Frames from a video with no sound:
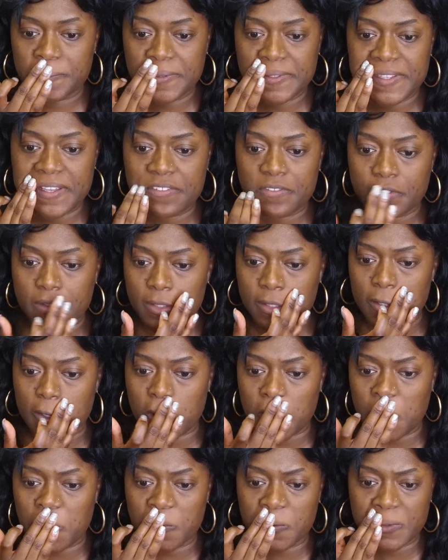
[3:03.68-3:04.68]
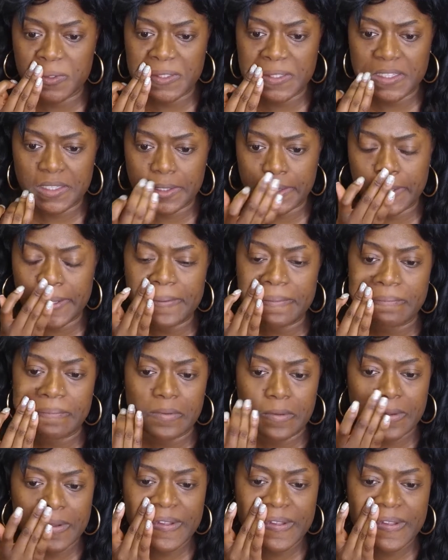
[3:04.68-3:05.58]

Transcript: Definitely over the lip